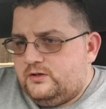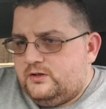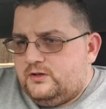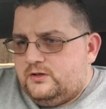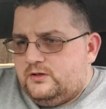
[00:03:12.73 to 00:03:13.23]

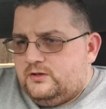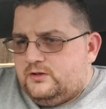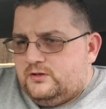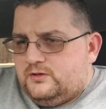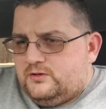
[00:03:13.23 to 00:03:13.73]

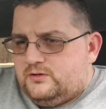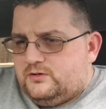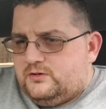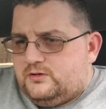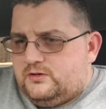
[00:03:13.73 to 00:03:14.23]

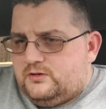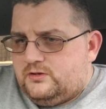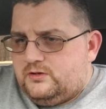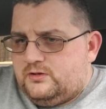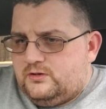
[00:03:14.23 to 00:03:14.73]

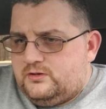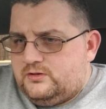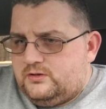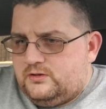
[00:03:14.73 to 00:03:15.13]
Nobody speaks.